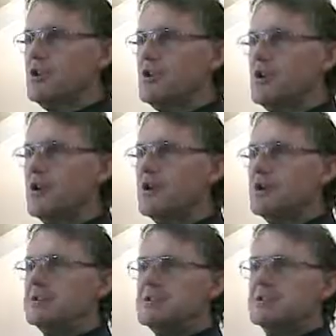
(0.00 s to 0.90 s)
do
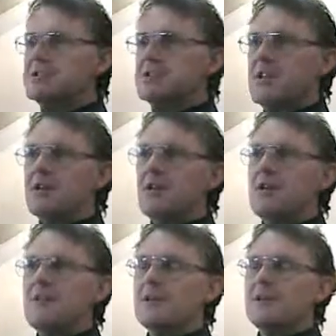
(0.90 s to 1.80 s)
is to
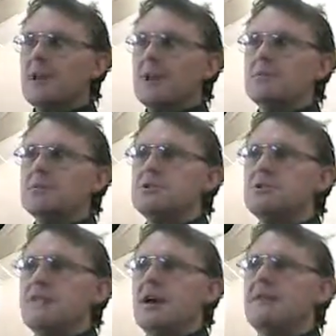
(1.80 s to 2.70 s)
discover the language
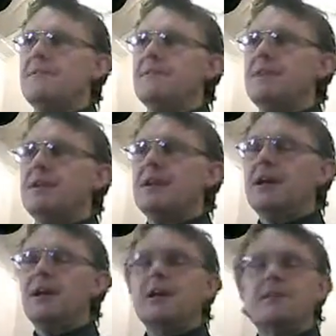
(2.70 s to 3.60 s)
of love that
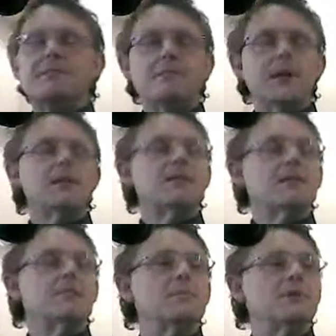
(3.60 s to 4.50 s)
our mate
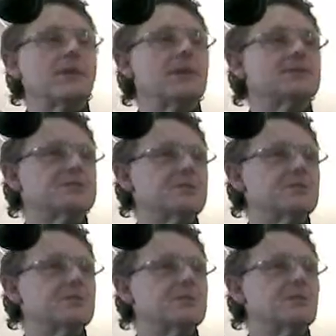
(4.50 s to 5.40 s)
communicates in.
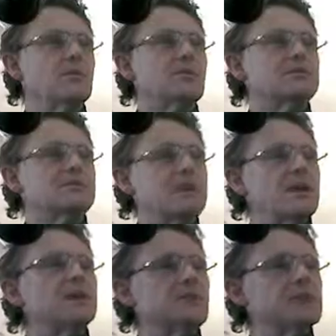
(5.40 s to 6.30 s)
What is
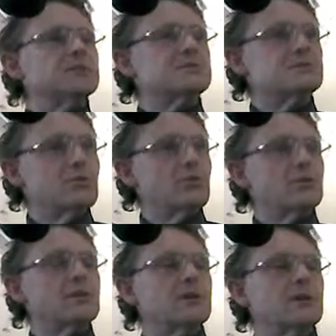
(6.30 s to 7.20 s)
their most
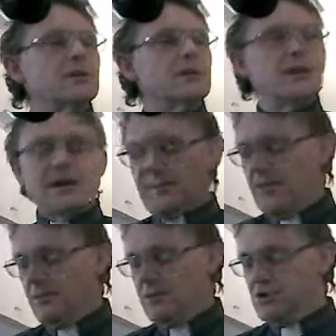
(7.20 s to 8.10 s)
important love
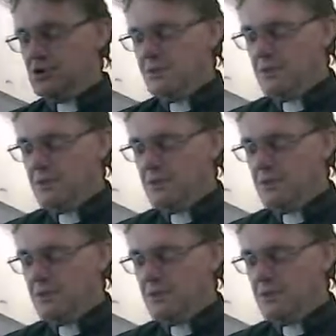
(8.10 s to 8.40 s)
language?